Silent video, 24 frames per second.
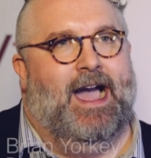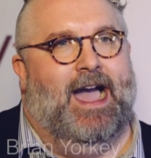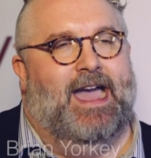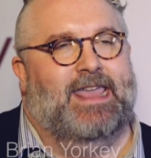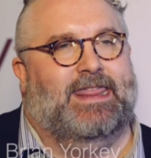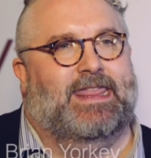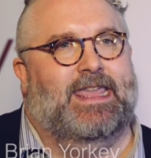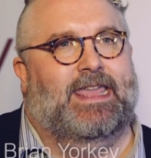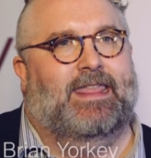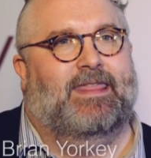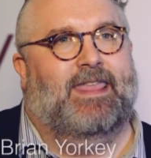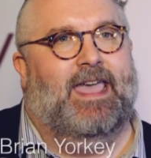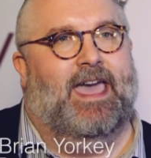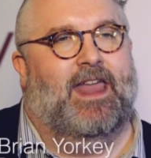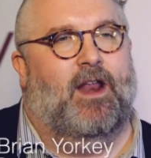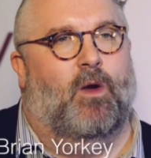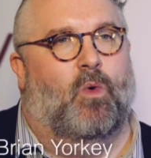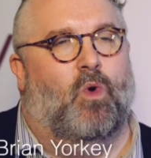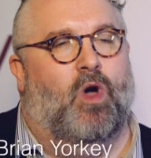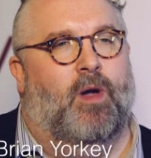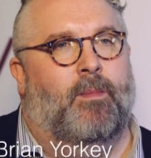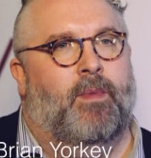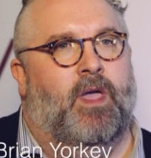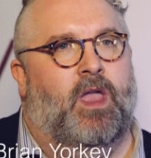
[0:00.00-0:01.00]
I think that
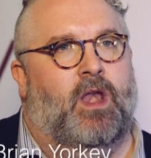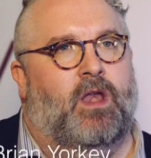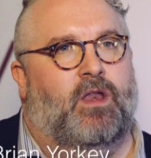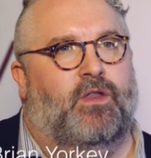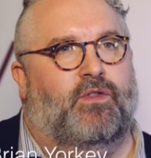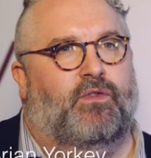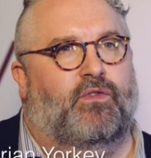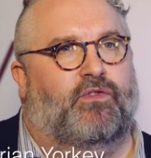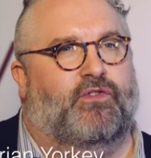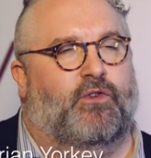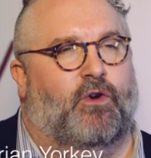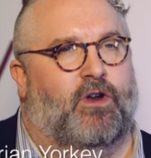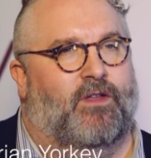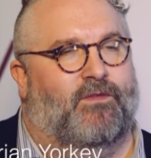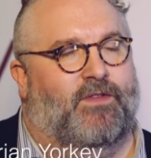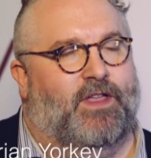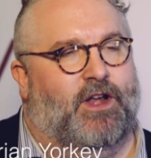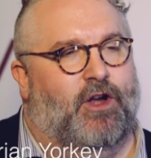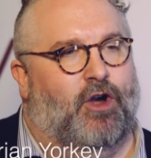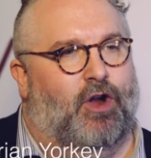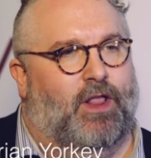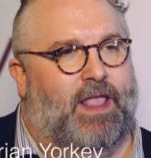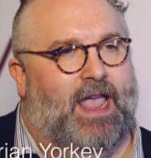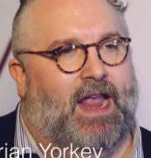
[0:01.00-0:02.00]
a woman sort of
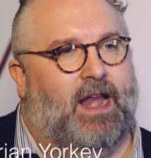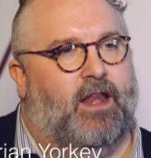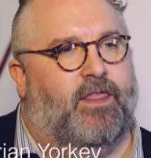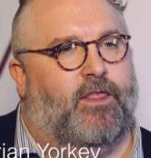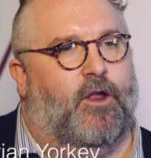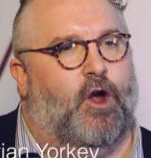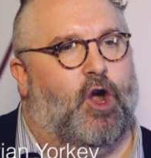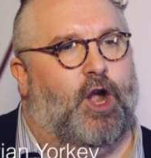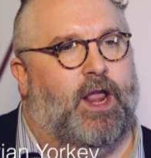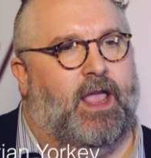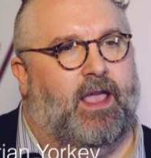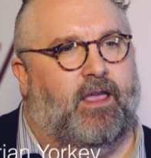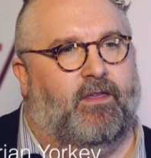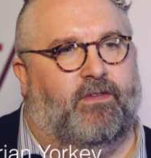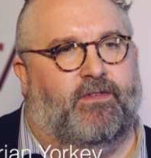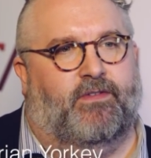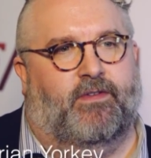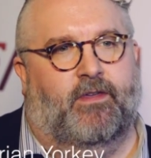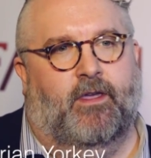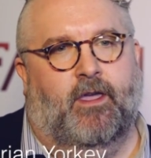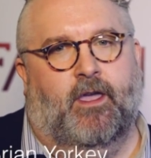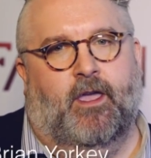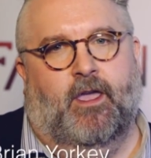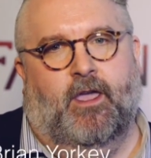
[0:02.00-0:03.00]
in her late
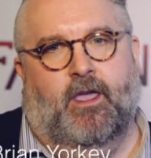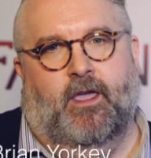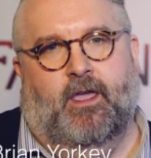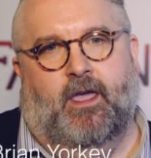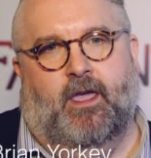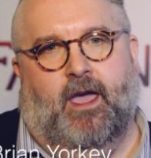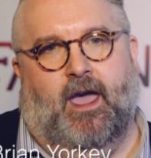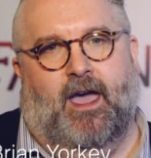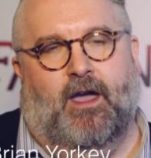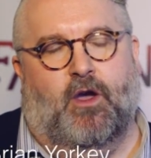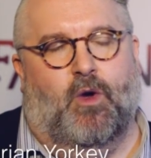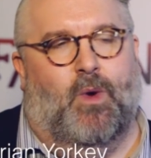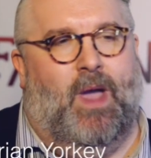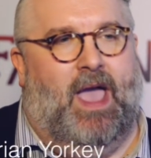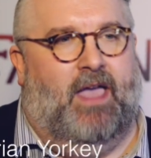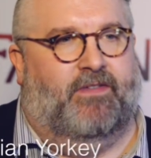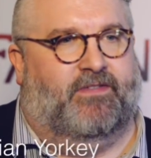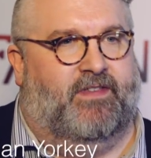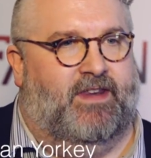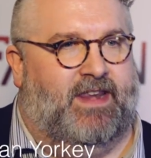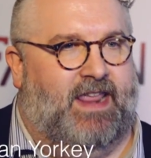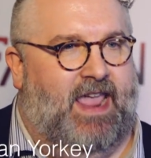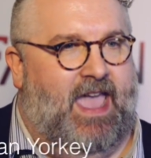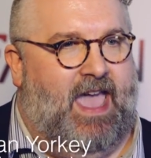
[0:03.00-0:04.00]
30s uh, who
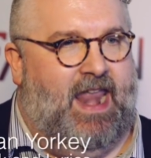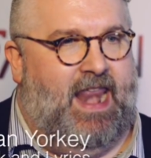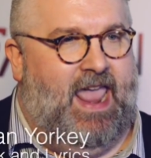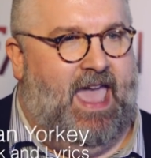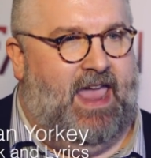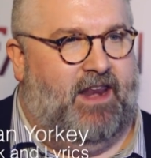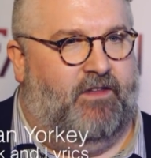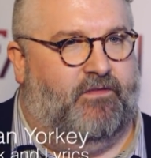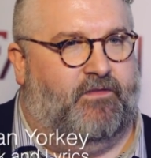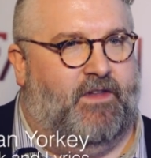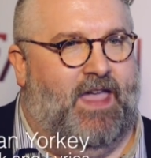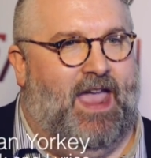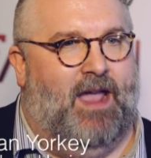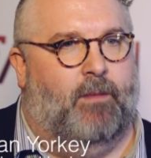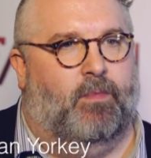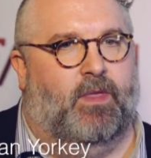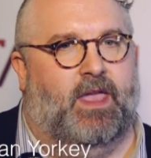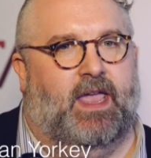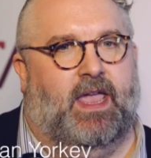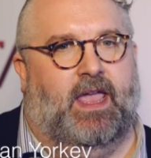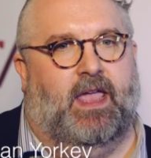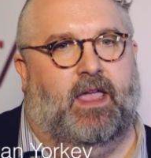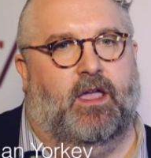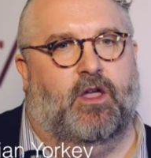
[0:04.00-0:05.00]
hasn't yet had a
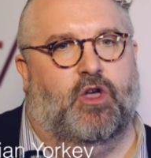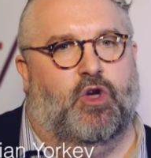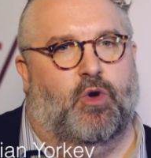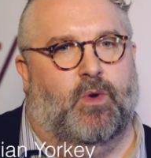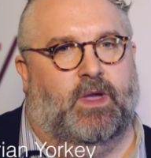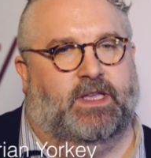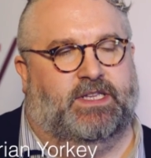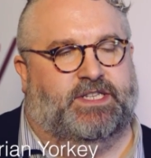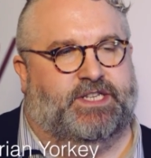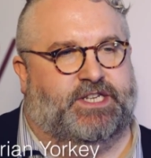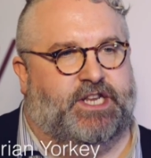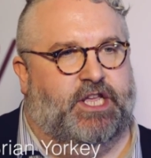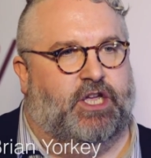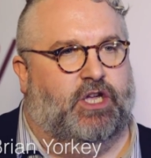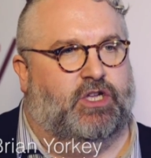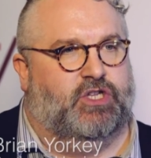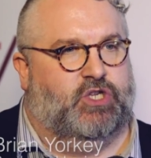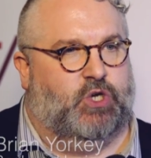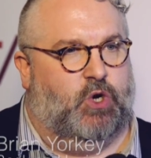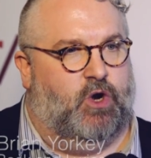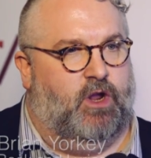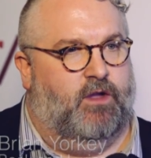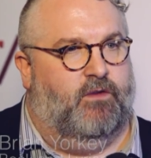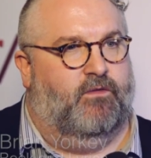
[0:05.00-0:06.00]
family, who is still
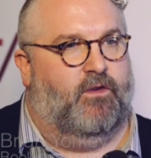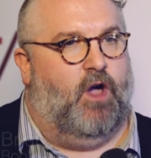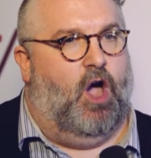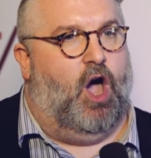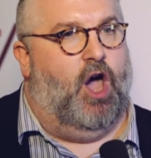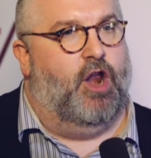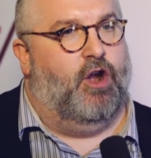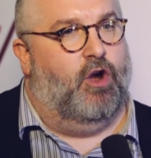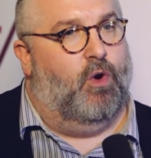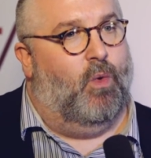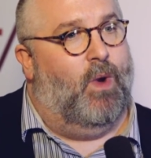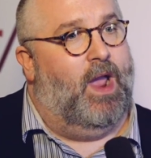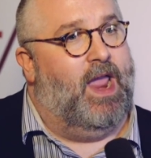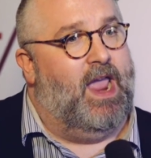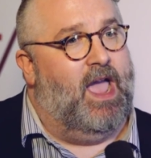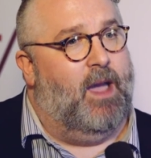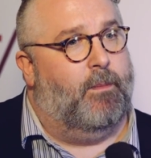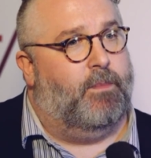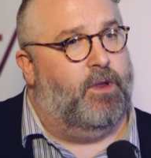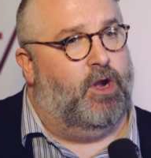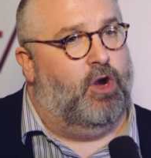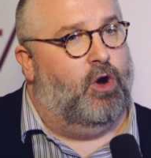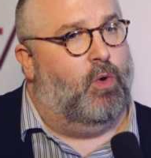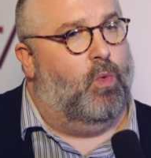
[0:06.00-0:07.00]
sort of on her way
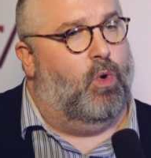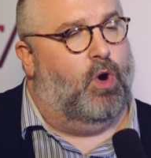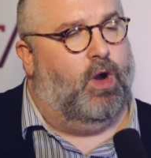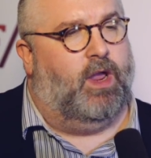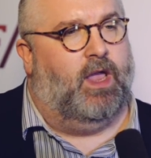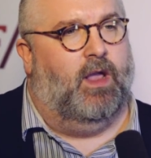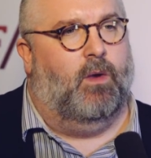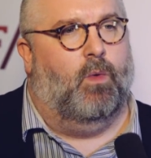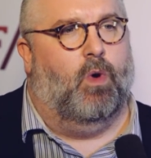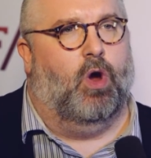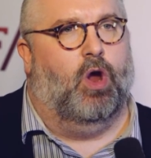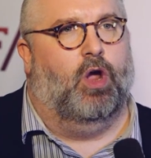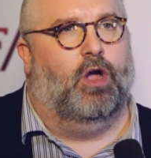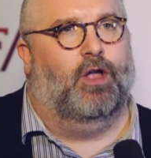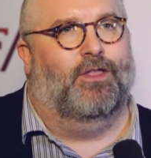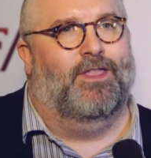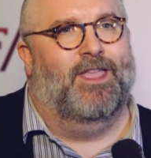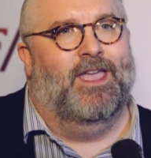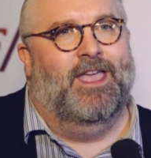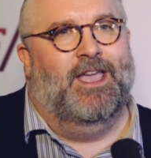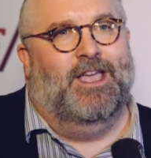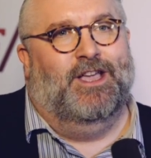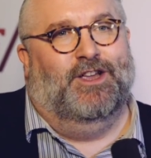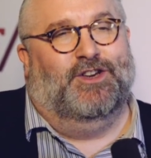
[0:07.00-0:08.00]
up in her working world,
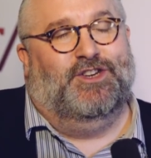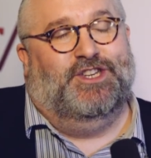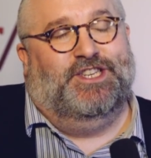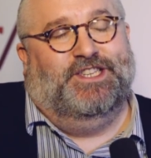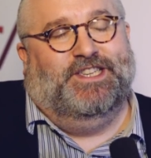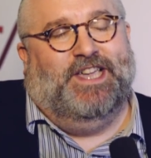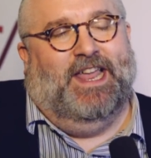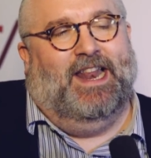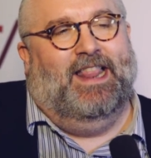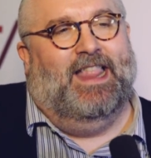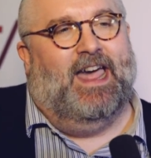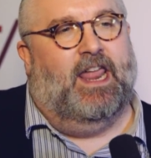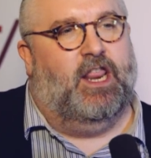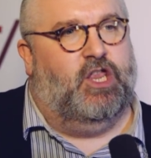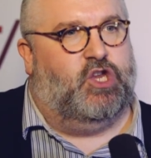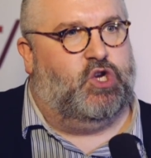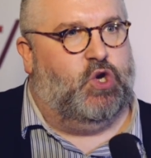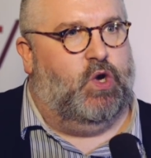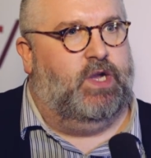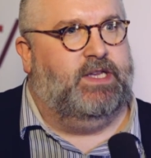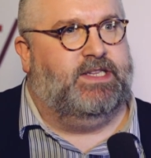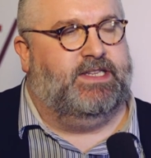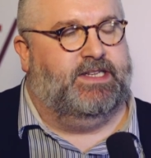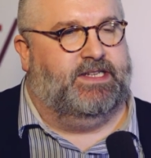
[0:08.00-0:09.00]
she's got a lot of
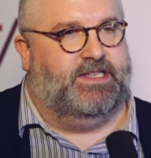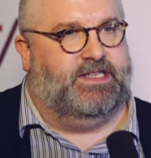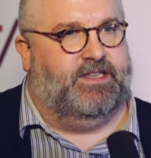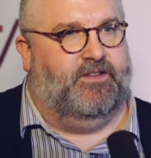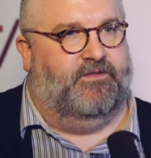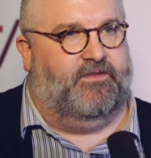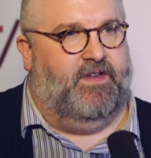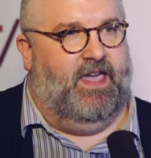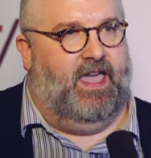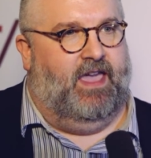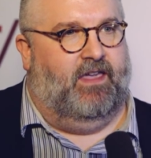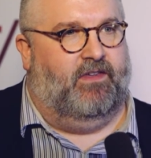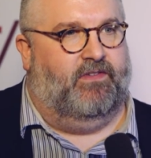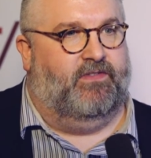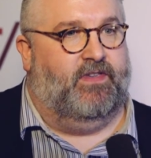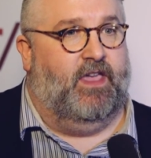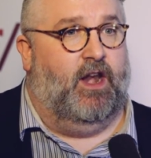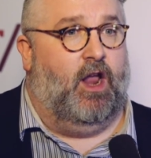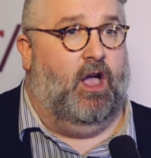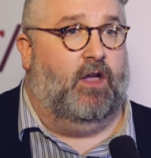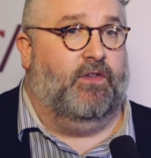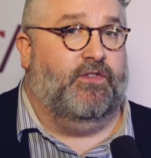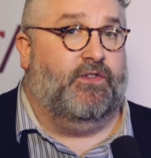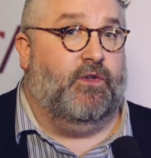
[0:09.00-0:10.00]
choices to face
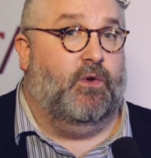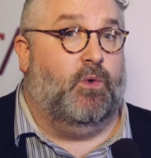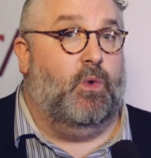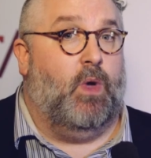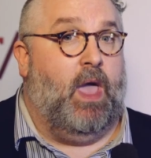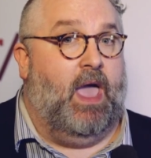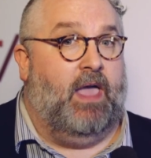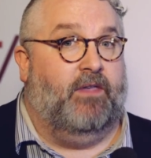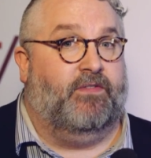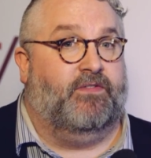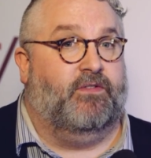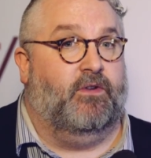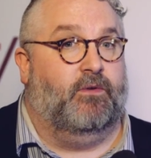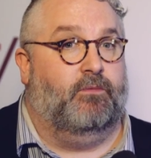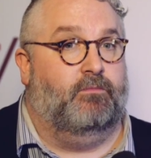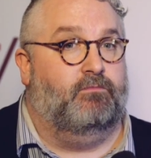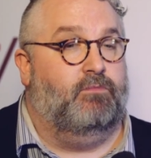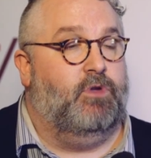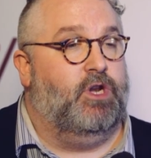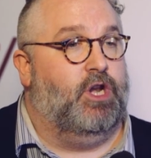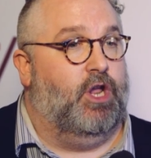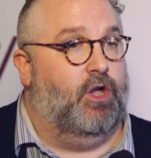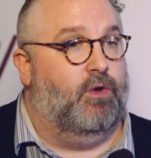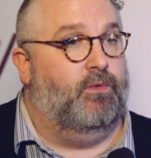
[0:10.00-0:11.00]
and also has to,
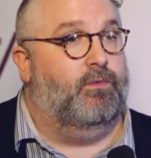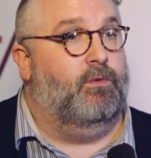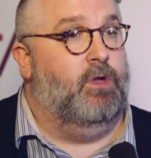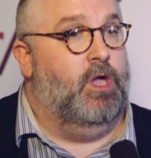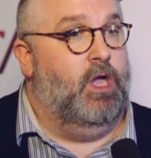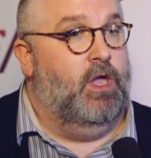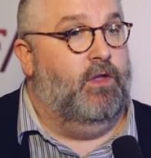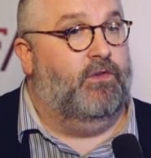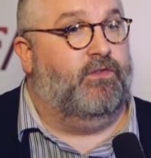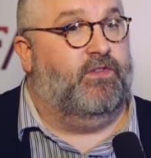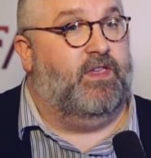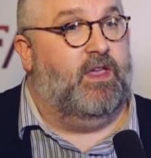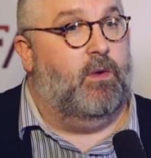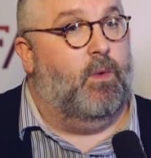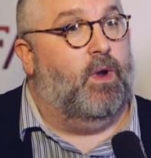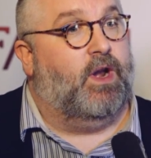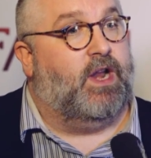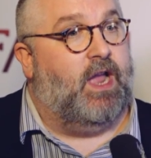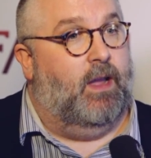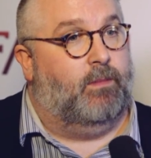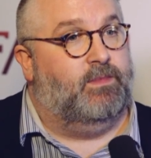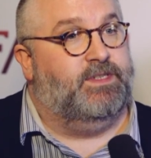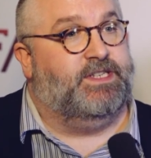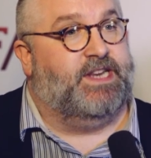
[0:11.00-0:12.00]
you know, see what
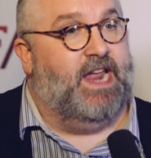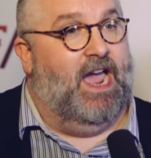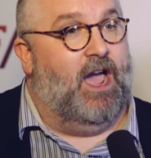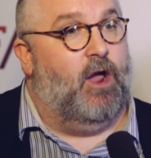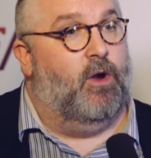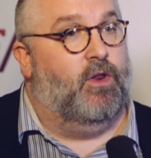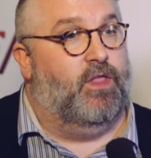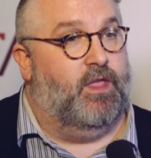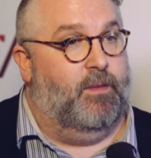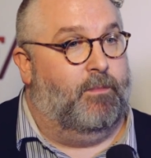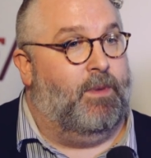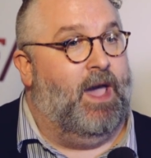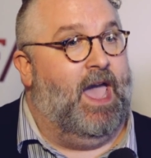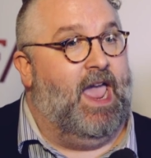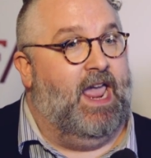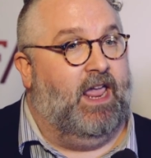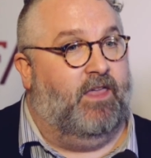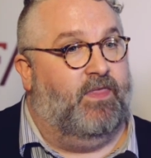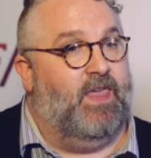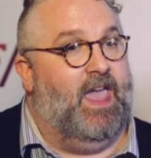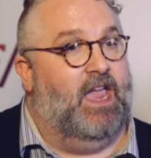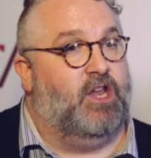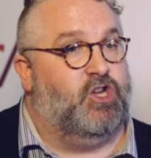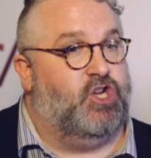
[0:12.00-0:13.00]
comes down the
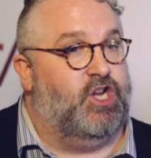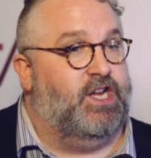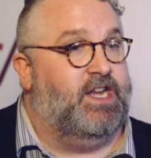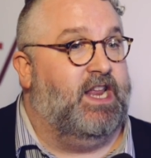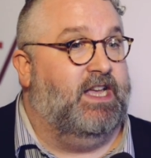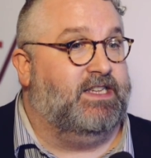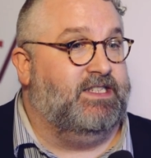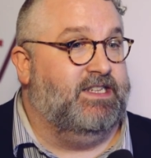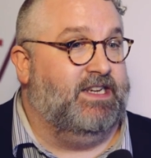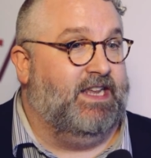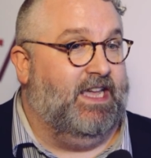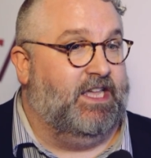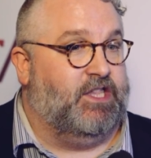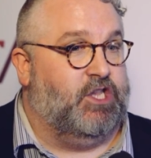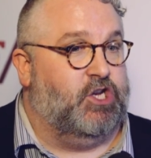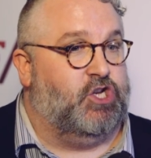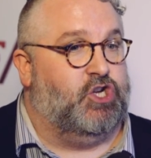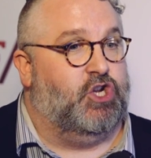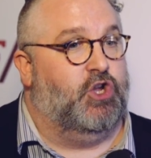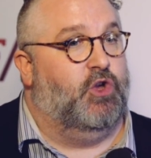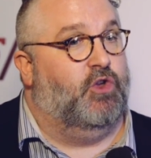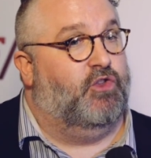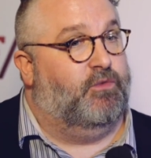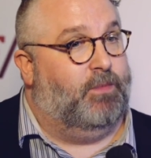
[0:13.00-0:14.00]
pike that she doesn't get to
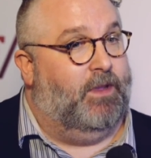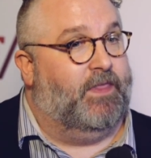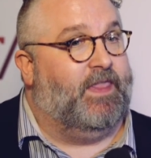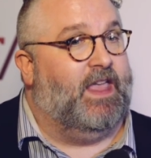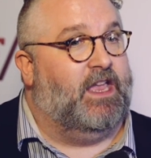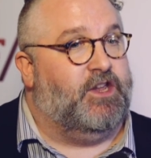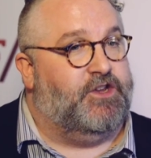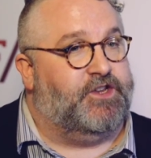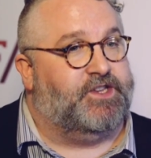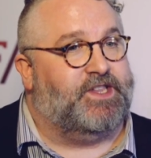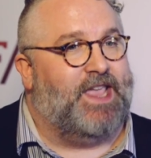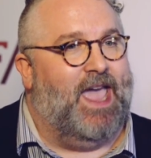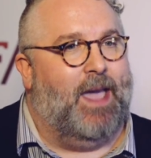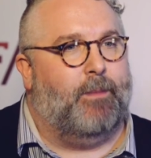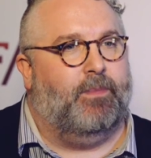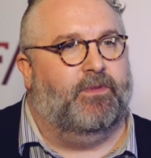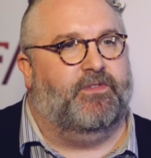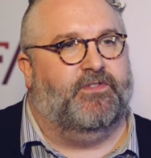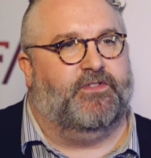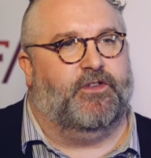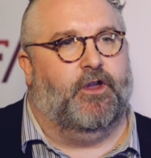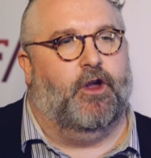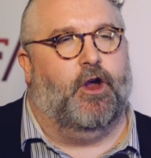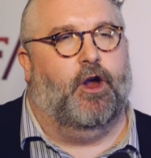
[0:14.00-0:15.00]
choose, but that just
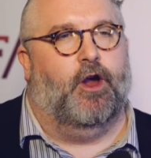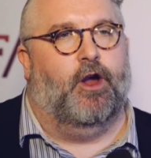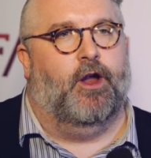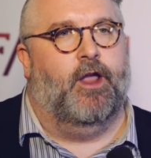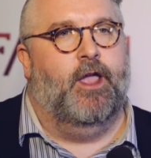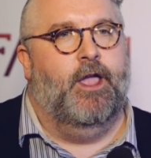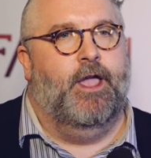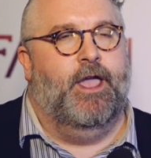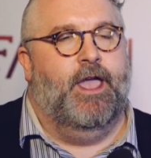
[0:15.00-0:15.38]
happens to her.